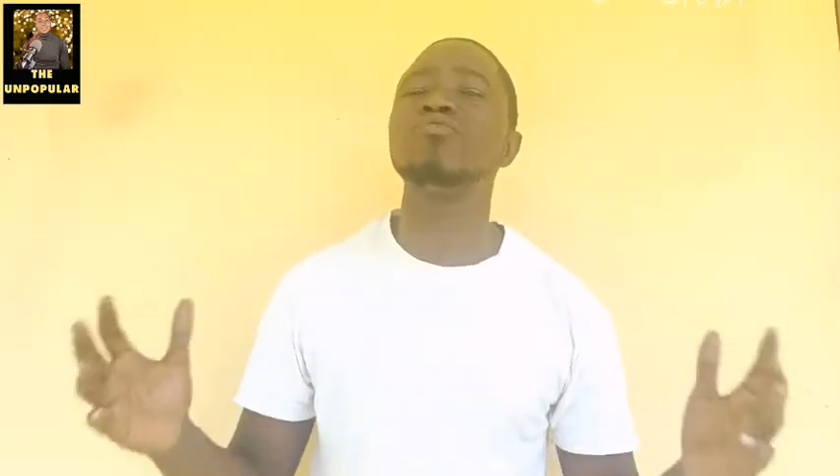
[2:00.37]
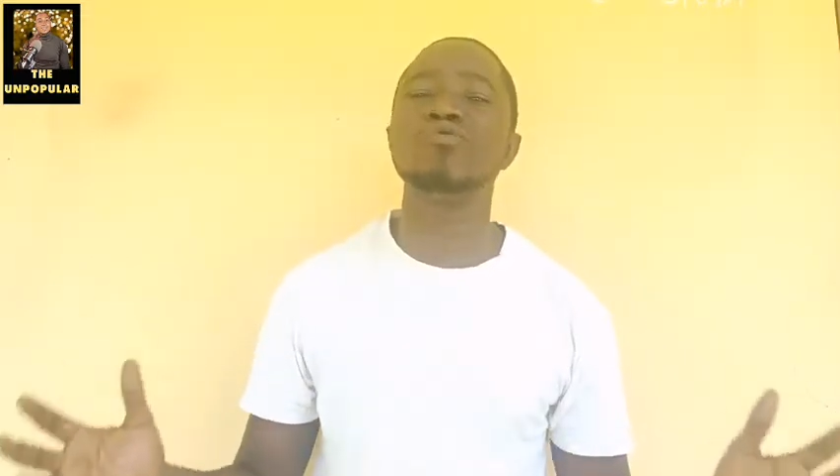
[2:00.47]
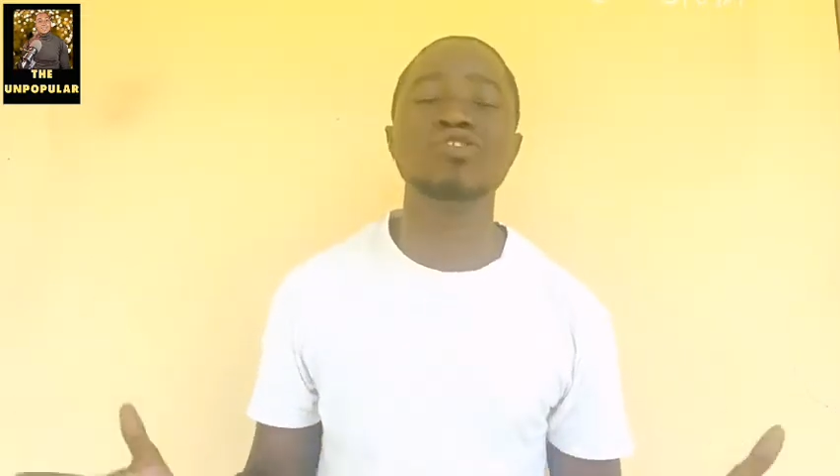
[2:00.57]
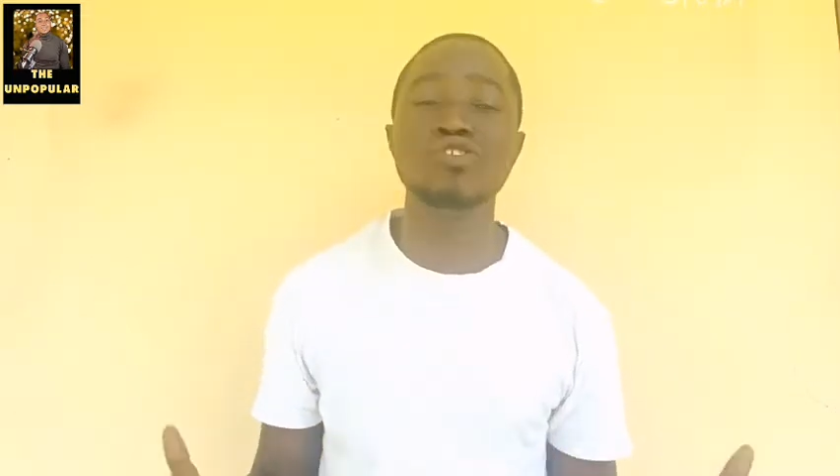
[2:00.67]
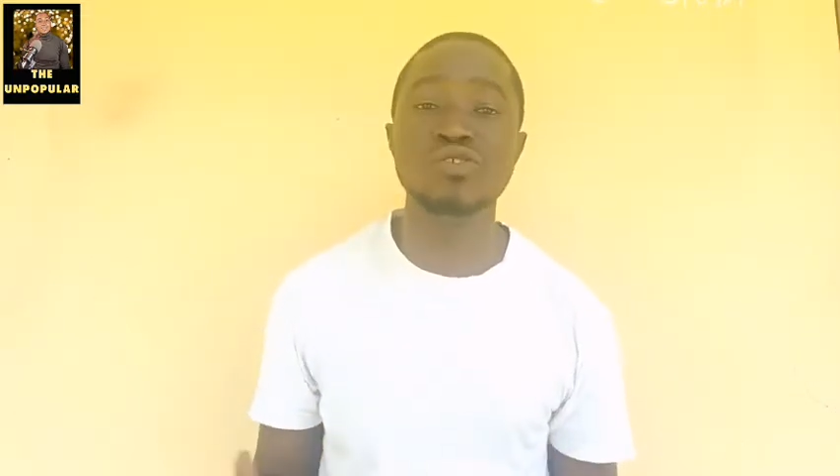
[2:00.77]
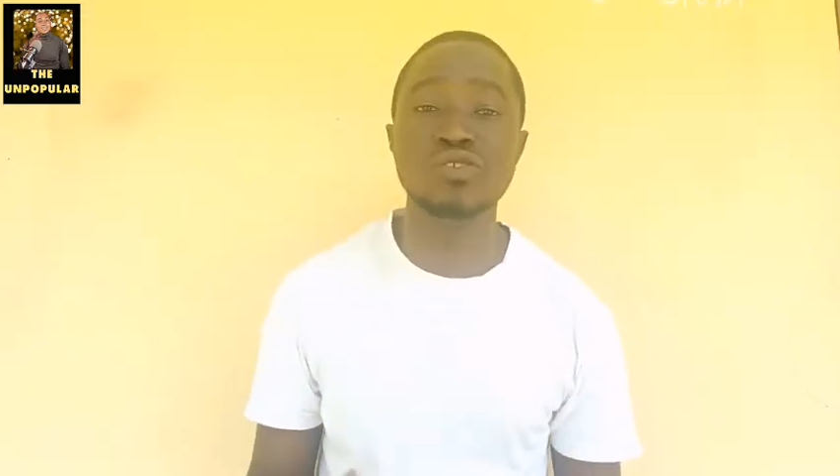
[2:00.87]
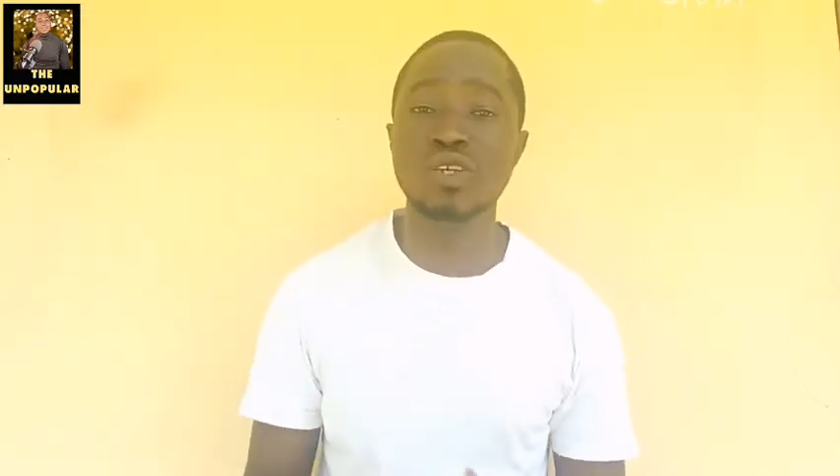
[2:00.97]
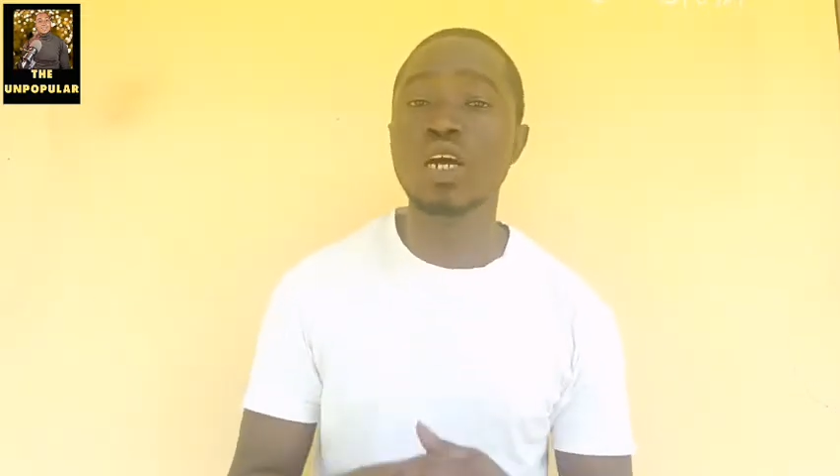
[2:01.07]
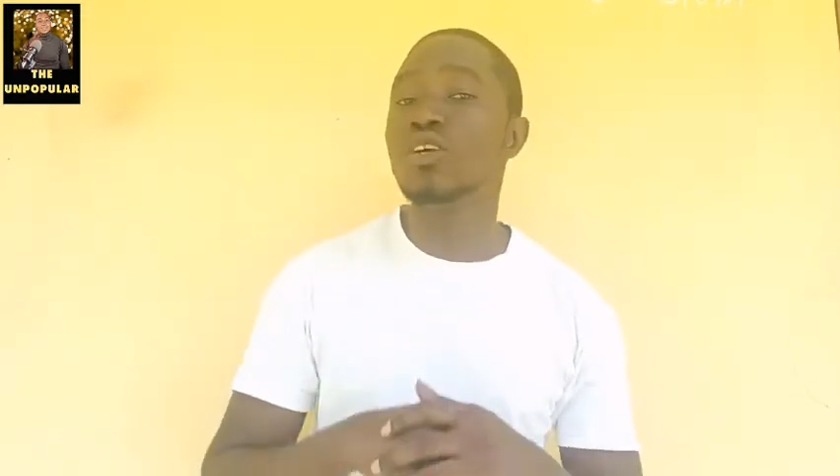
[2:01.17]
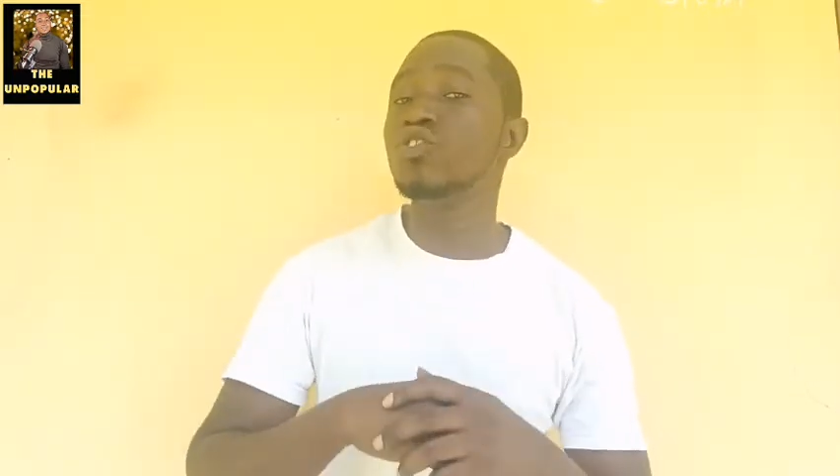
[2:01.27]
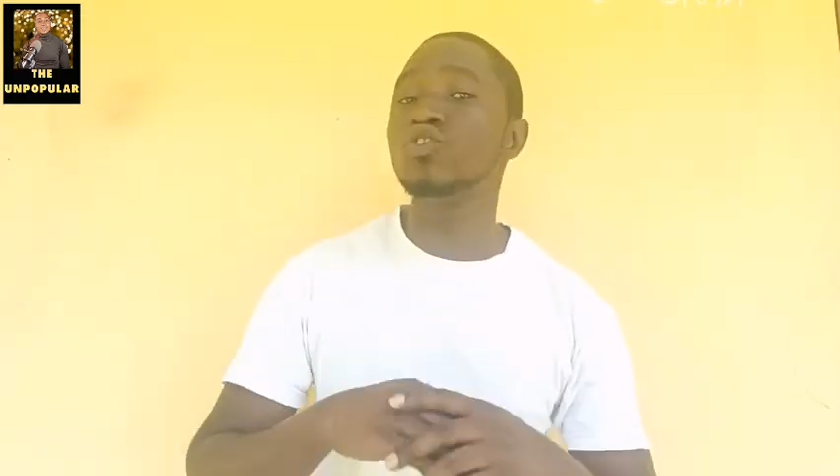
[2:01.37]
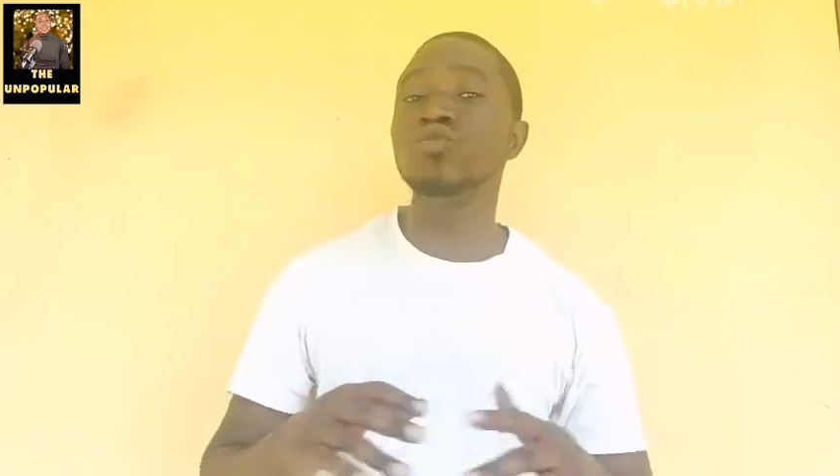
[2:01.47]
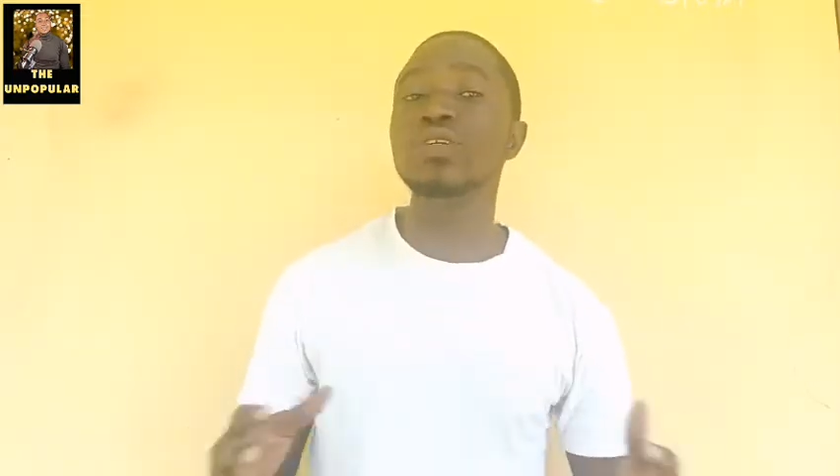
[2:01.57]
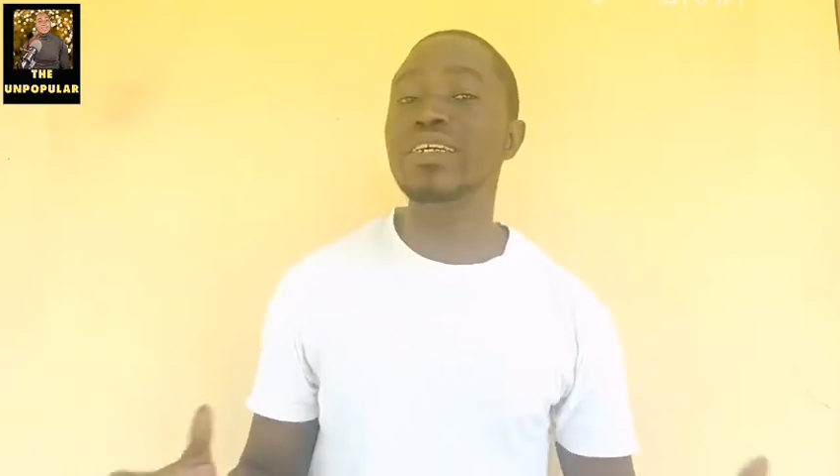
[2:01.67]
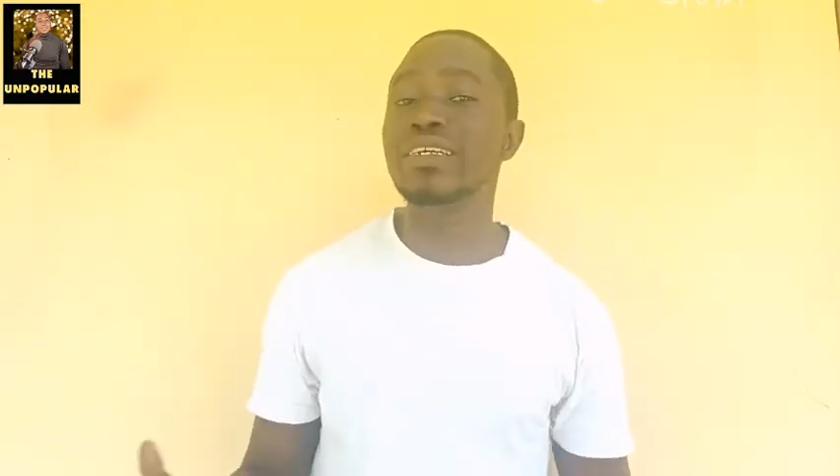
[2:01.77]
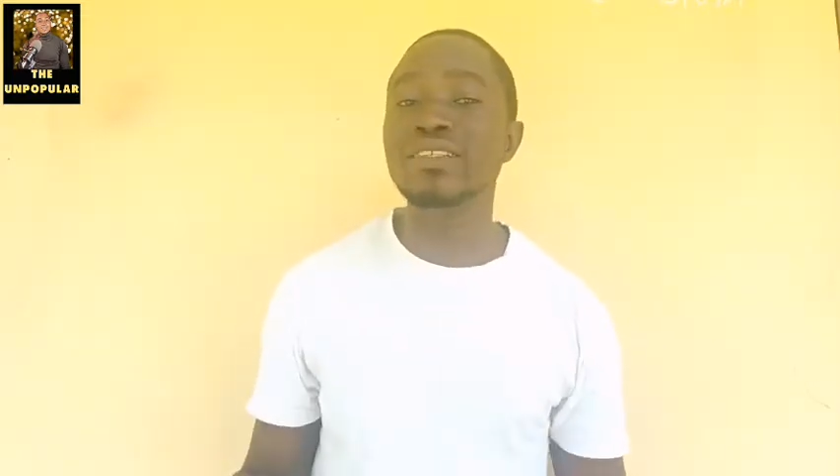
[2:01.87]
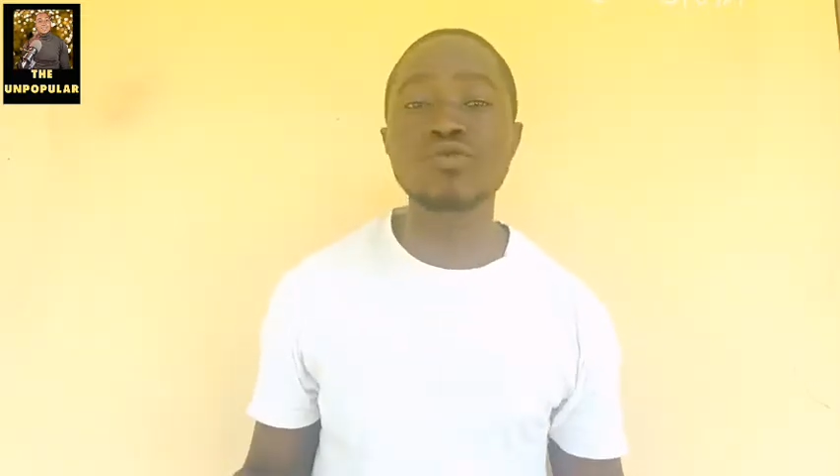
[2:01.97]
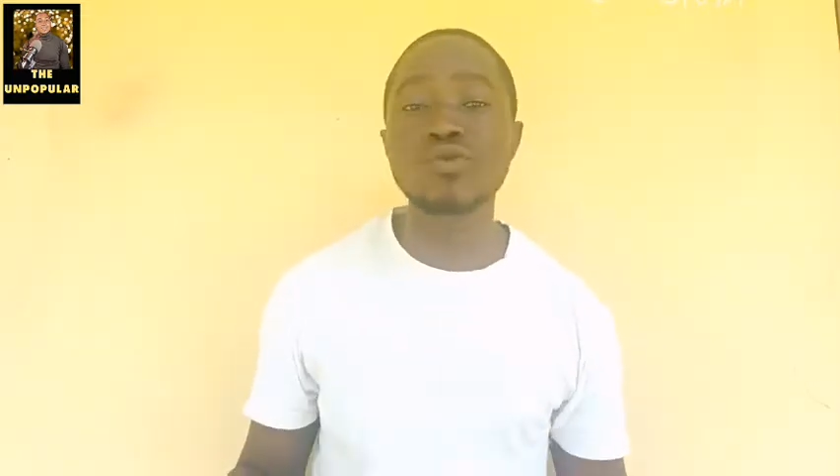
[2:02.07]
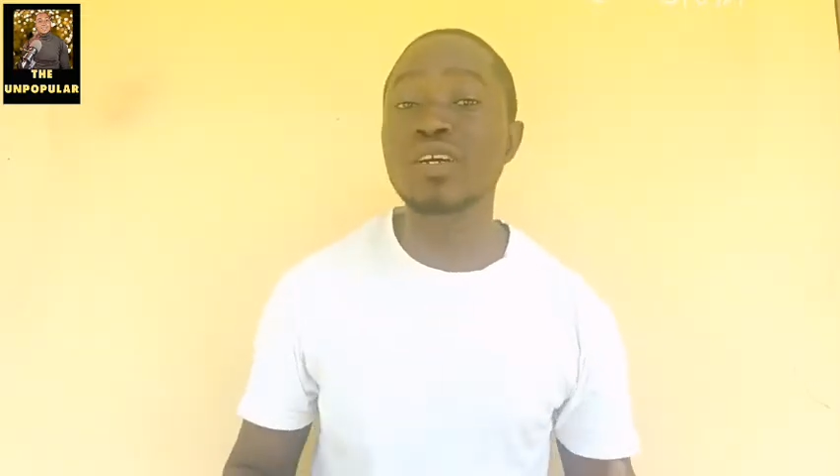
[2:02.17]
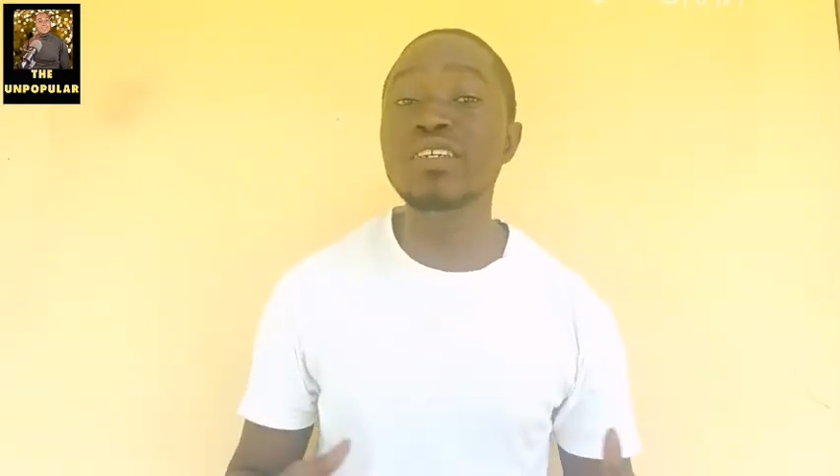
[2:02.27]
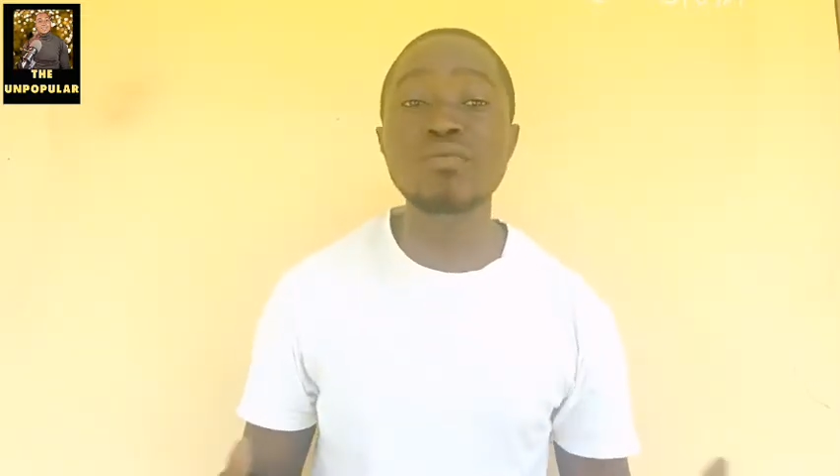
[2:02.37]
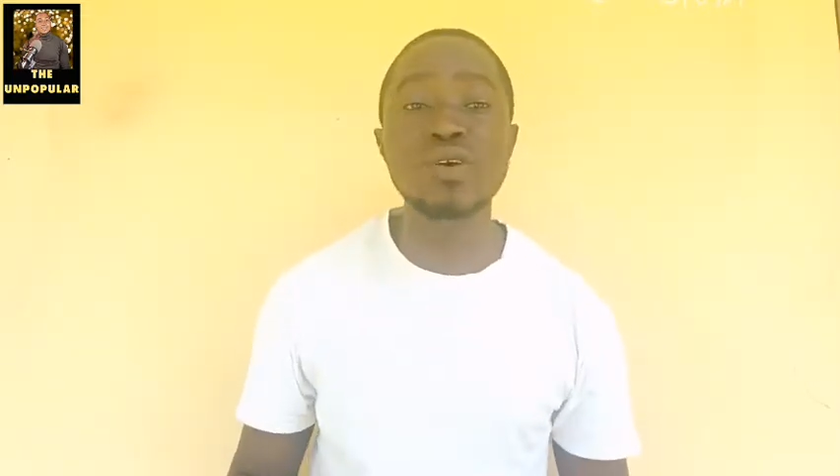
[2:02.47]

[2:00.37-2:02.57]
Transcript: positions to earn